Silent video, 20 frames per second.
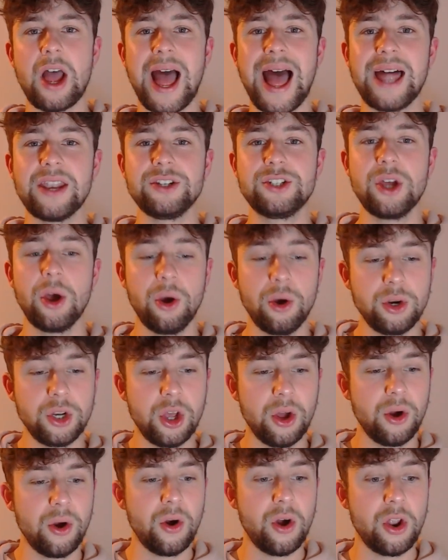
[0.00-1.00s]

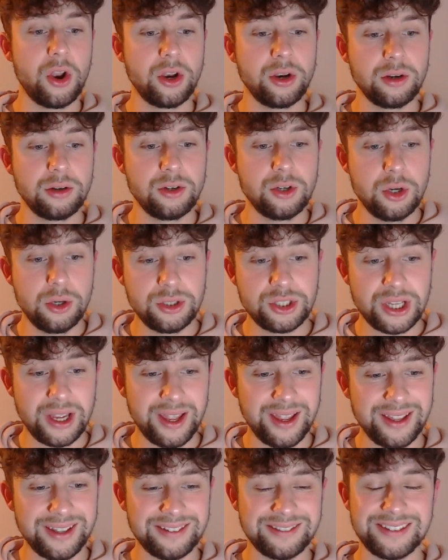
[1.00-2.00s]
Antonio
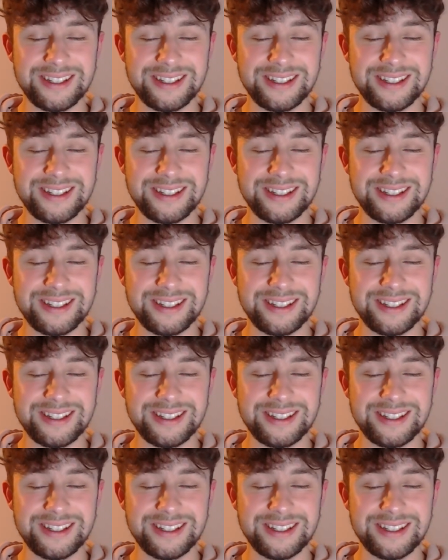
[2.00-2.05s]
Nusa.